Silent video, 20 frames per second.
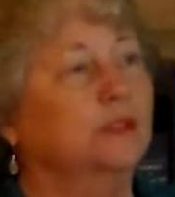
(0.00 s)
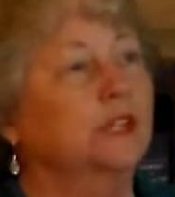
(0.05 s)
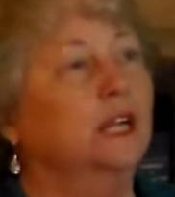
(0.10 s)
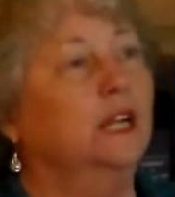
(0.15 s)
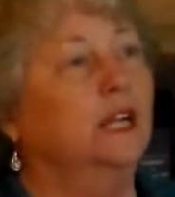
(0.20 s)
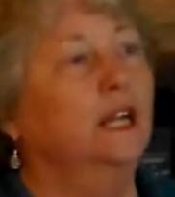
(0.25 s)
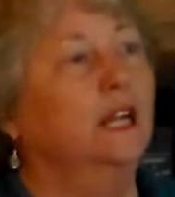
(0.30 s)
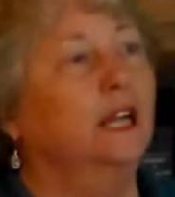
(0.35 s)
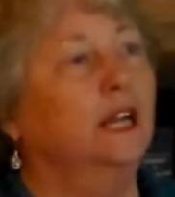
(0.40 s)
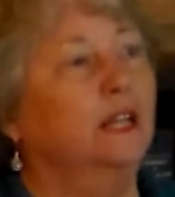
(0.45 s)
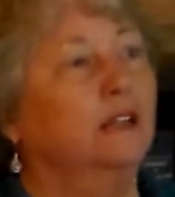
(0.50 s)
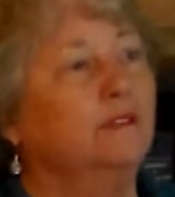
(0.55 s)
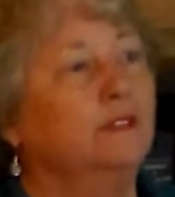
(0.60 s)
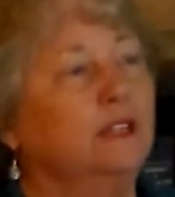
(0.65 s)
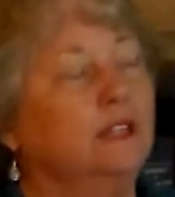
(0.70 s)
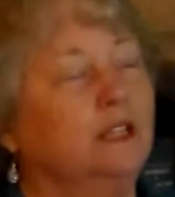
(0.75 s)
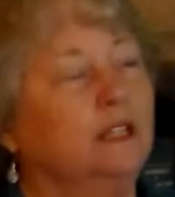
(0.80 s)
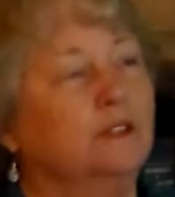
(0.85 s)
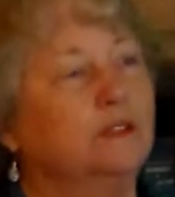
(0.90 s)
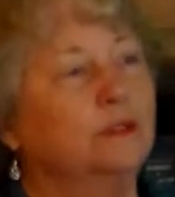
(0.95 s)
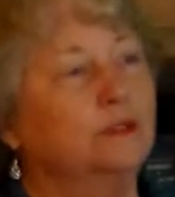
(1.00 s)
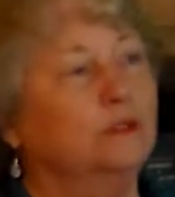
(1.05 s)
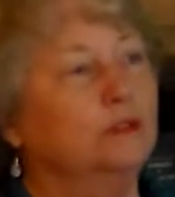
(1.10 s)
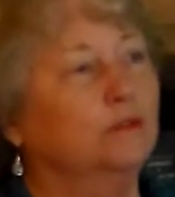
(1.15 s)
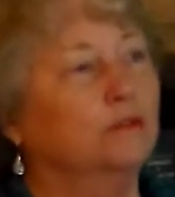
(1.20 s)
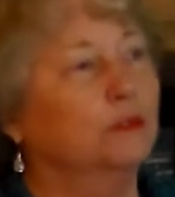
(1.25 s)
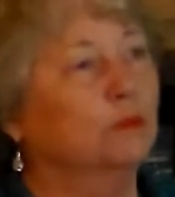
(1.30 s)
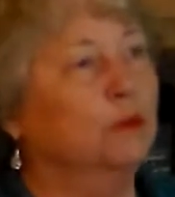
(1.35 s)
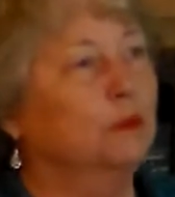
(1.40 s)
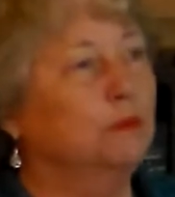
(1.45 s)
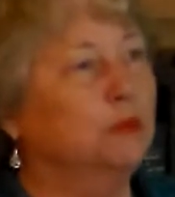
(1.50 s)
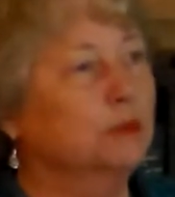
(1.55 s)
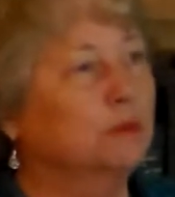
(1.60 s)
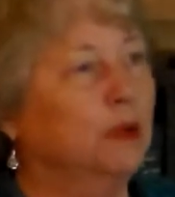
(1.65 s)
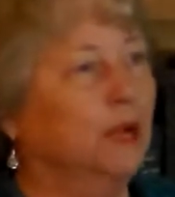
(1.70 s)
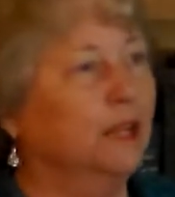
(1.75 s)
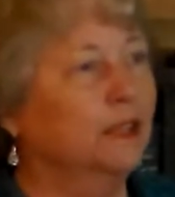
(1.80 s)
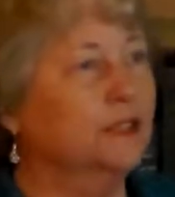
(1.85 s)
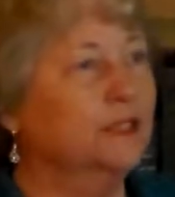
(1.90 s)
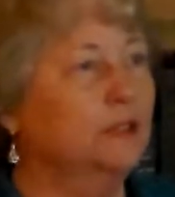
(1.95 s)
who is head of the Institute for Women's
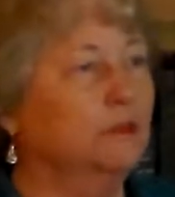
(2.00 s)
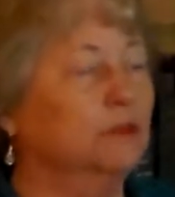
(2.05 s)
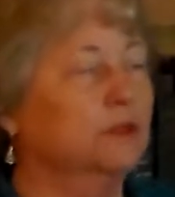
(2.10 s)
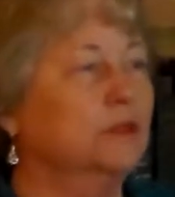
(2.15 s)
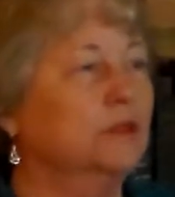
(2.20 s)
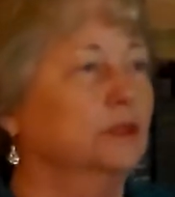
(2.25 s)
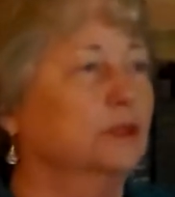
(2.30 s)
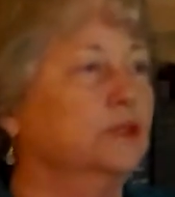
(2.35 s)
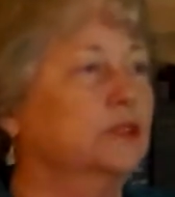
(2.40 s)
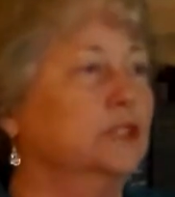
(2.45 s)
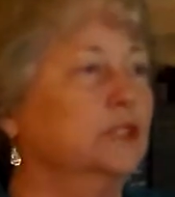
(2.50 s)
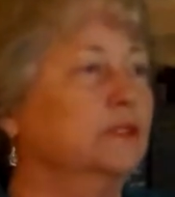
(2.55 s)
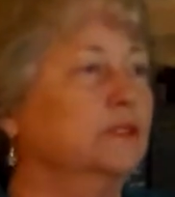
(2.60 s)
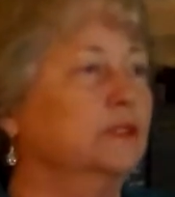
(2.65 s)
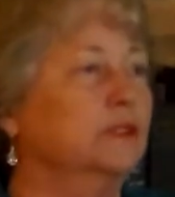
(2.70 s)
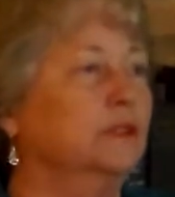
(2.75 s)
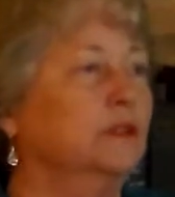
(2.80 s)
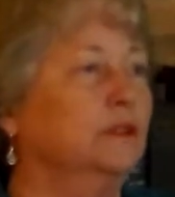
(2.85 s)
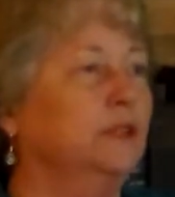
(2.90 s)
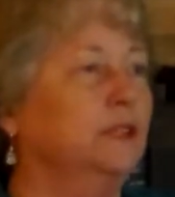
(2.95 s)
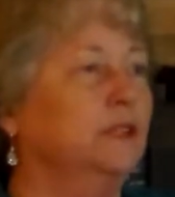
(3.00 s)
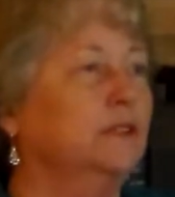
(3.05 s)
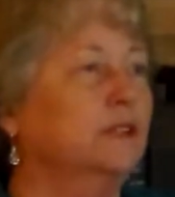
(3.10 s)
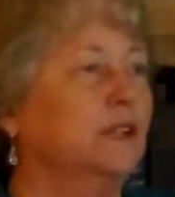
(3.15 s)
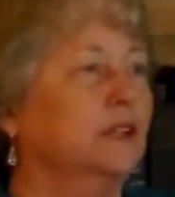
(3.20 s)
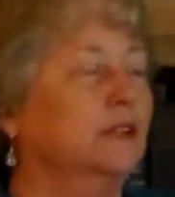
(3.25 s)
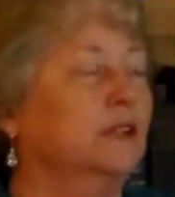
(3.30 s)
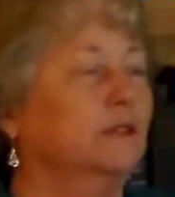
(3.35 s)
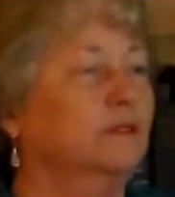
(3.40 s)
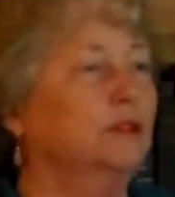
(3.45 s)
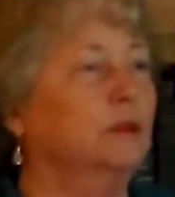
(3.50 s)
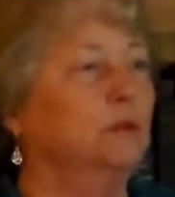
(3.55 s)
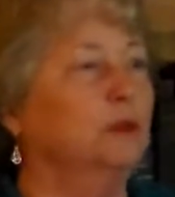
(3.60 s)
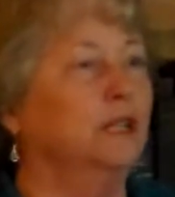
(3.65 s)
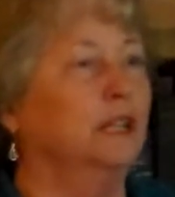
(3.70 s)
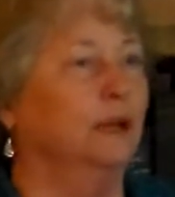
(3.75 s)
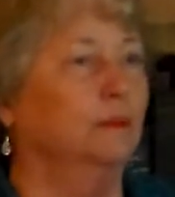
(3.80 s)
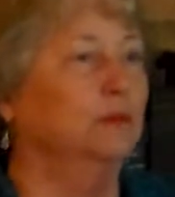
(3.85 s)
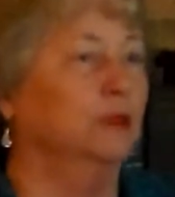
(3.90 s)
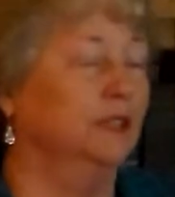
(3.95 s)
Policy Research, is on the executive
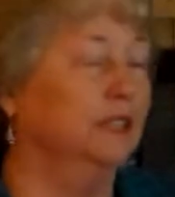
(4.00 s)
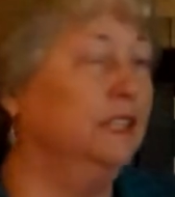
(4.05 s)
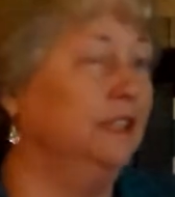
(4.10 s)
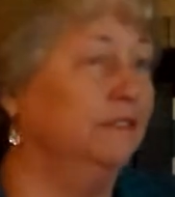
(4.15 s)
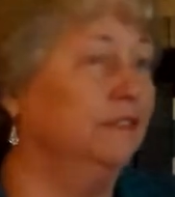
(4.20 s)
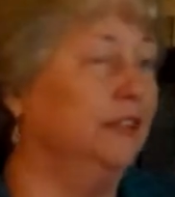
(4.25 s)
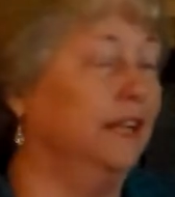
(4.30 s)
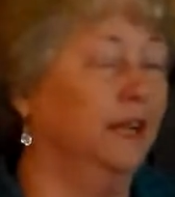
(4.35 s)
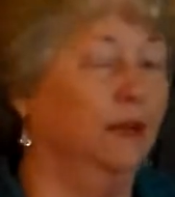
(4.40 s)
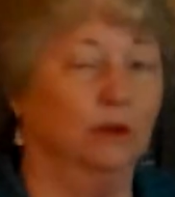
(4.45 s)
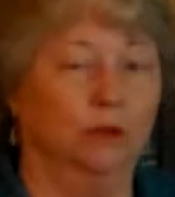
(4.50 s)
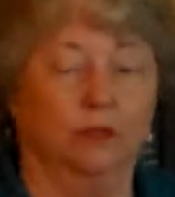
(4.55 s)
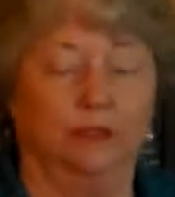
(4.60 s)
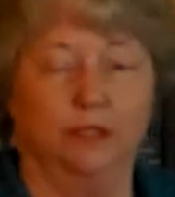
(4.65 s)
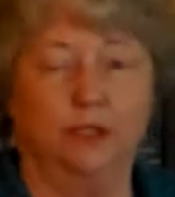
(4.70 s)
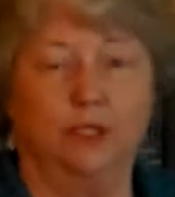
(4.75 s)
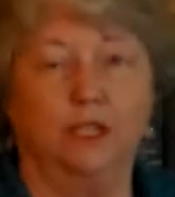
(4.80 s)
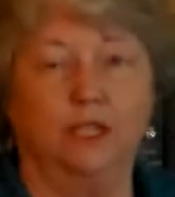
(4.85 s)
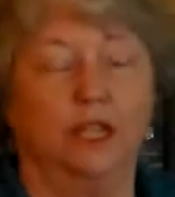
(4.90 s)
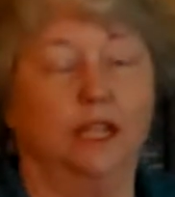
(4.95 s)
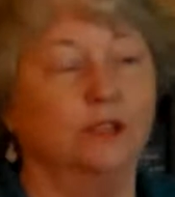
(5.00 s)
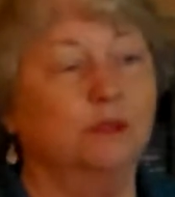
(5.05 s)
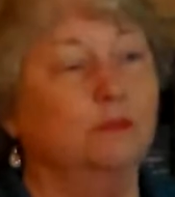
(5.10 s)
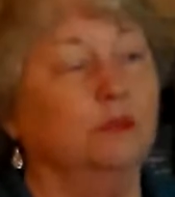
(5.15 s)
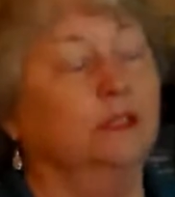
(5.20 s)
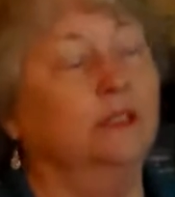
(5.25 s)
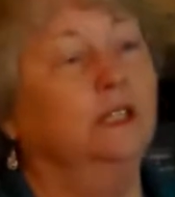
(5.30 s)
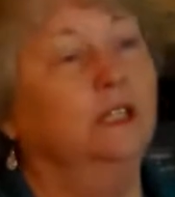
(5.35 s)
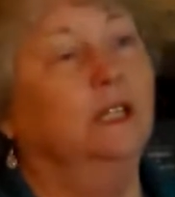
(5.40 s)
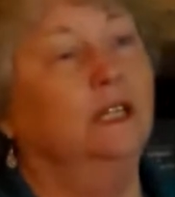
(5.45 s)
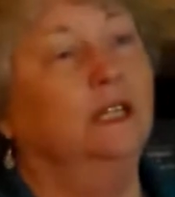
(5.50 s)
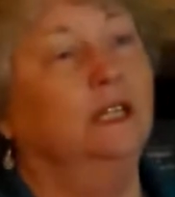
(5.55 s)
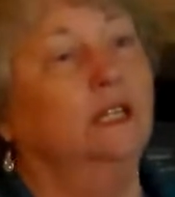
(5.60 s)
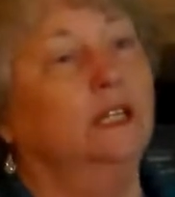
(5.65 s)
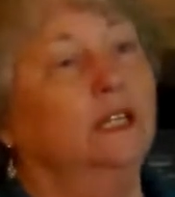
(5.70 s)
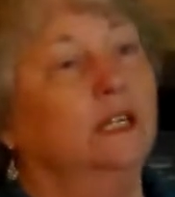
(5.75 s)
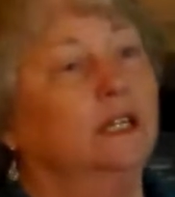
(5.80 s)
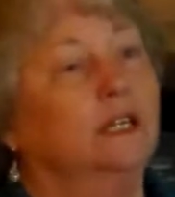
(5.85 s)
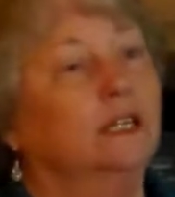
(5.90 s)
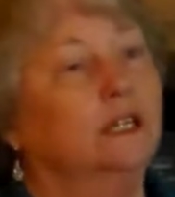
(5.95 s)
committee, I believe, now, or at least she has
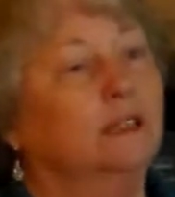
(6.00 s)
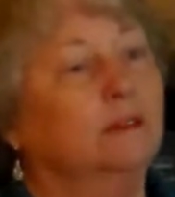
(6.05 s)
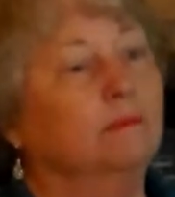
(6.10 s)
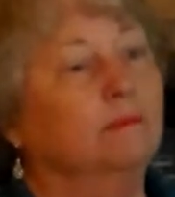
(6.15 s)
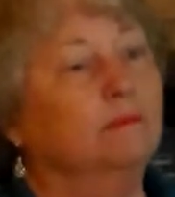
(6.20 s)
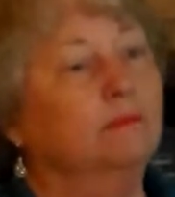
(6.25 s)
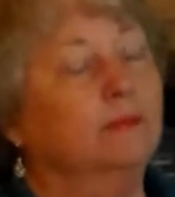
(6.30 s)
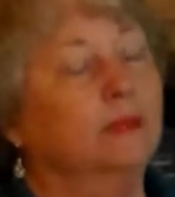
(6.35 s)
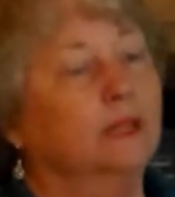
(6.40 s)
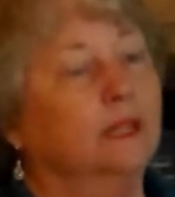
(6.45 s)
been.